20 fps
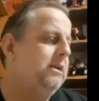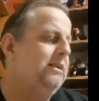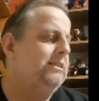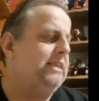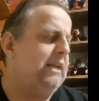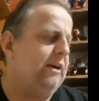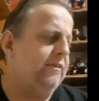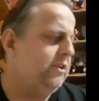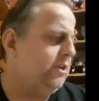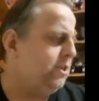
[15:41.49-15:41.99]

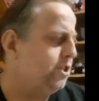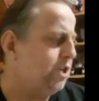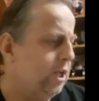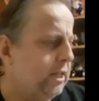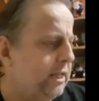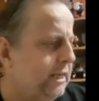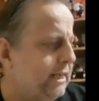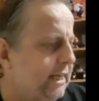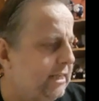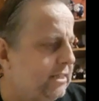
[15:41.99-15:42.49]
Definitely a
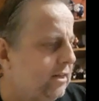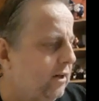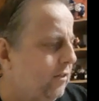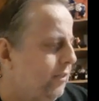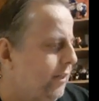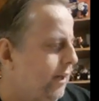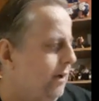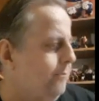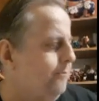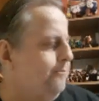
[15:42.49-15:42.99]
solid 8 on
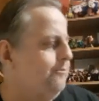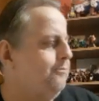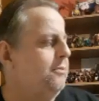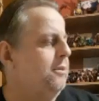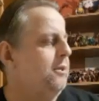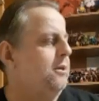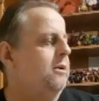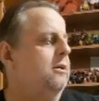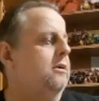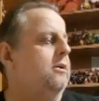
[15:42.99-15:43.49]
that.
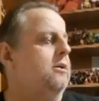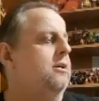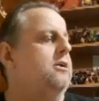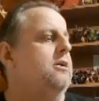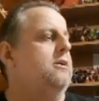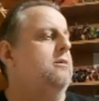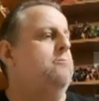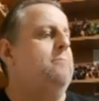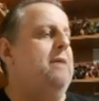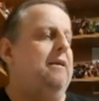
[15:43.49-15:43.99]

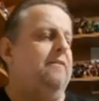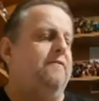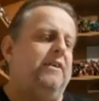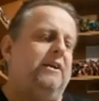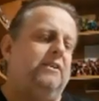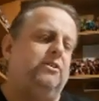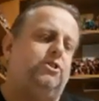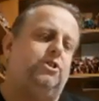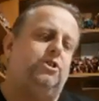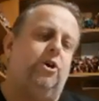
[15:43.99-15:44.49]
Mech
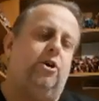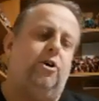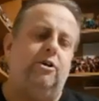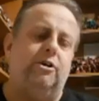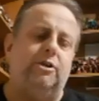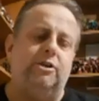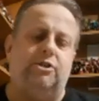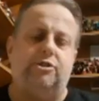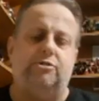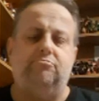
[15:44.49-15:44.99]
Fans
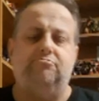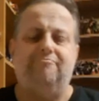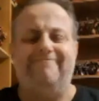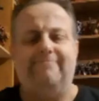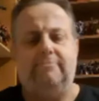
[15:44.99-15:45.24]
toys,